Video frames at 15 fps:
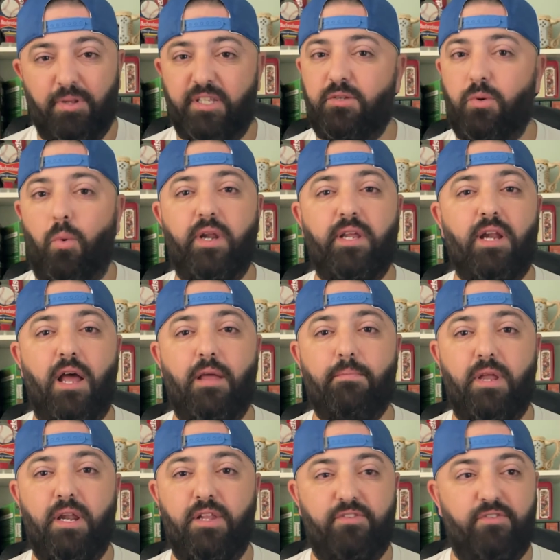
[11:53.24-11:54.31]
29
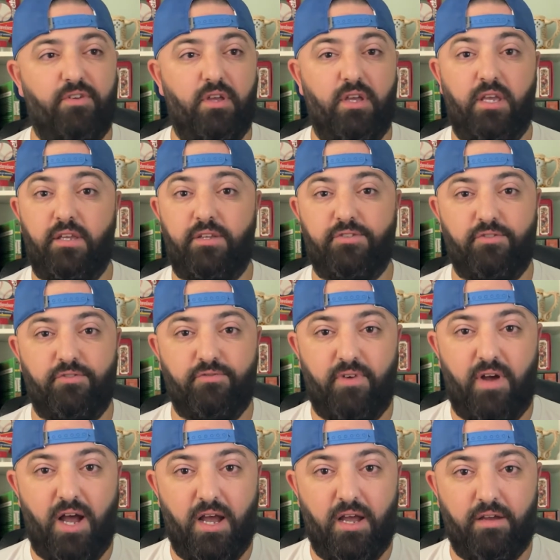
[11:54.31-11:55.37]
minutes. He
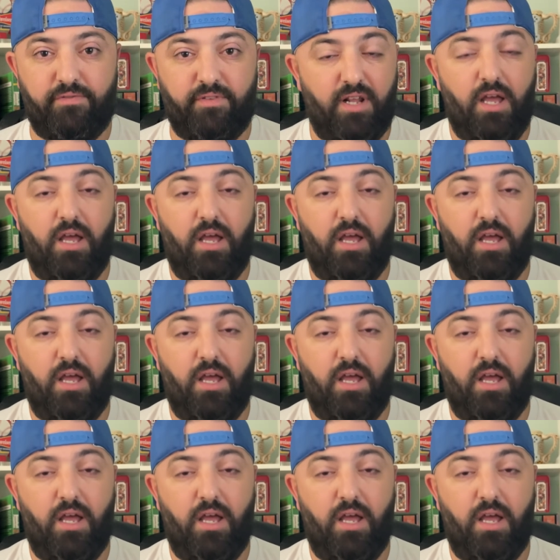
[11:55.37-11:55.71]
survived.